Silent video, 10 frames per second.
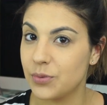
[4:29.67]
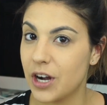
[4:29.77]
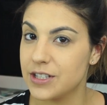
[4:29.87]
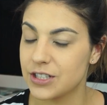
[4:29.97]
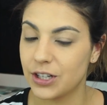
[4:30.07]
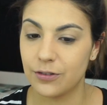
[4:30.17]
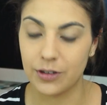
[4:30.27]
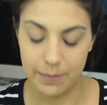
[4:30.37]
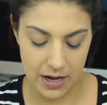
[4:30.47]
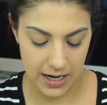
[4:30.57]
bronzer
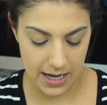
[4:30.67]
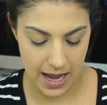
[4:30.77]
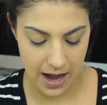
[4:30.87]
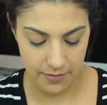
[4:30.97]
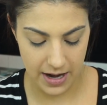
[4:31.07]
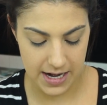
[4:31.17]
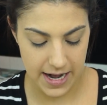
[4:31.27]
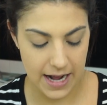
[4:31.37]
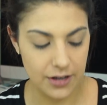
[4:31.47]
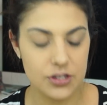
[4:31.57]
from Mary Kay right
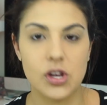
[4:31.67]
now,